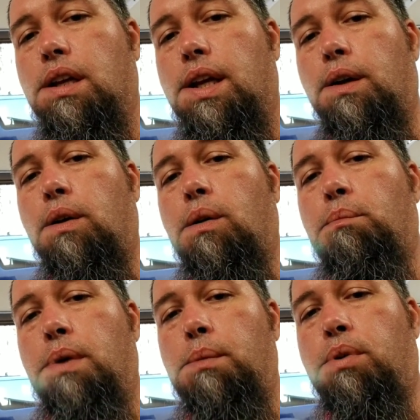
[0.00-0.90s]
hear
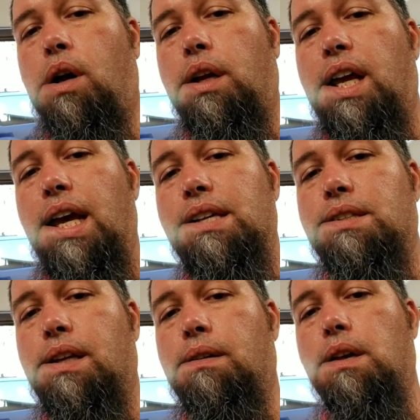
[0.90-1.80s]
me
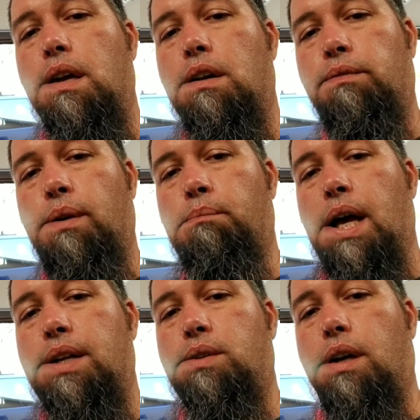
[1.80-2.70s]
broadcasting from
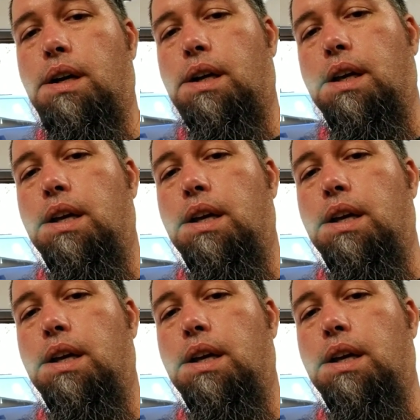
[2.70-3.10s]
my truck